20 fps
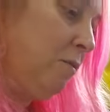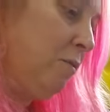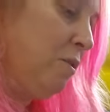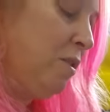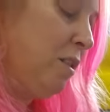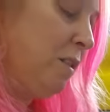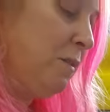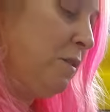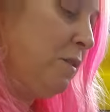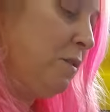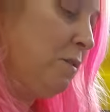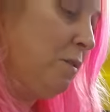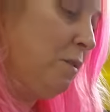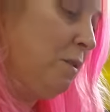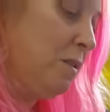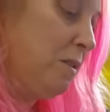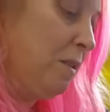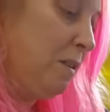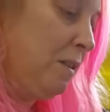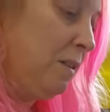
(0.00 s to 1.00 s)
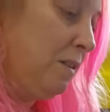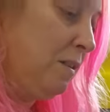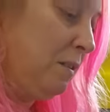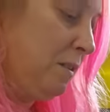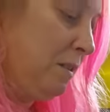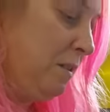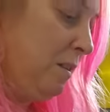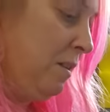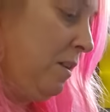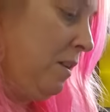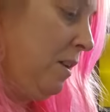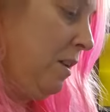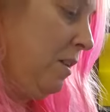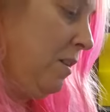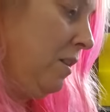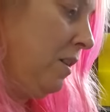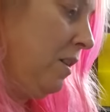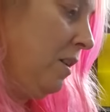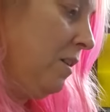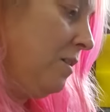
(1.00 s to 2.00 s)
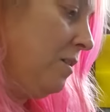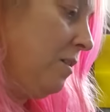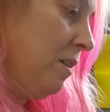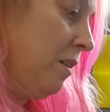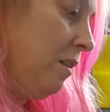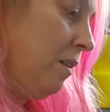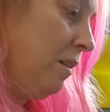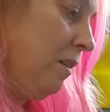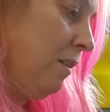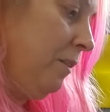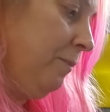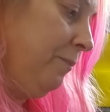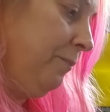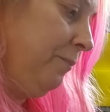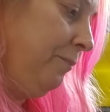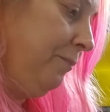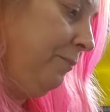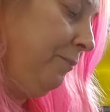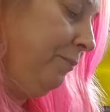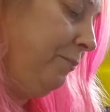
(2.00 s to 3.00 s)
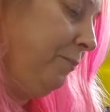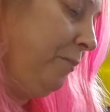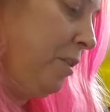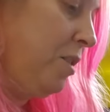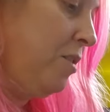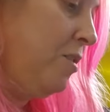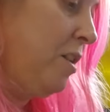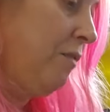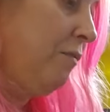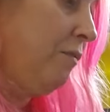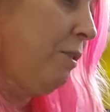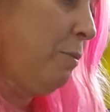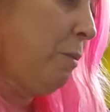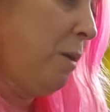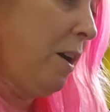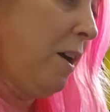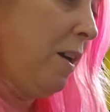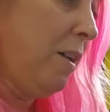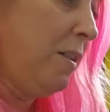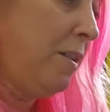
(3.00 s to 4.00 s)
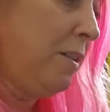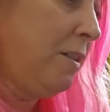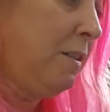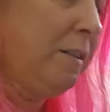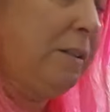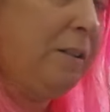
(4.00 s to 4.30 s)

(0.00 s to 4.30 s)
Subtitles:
which I've sourced. These are Jeffrey West.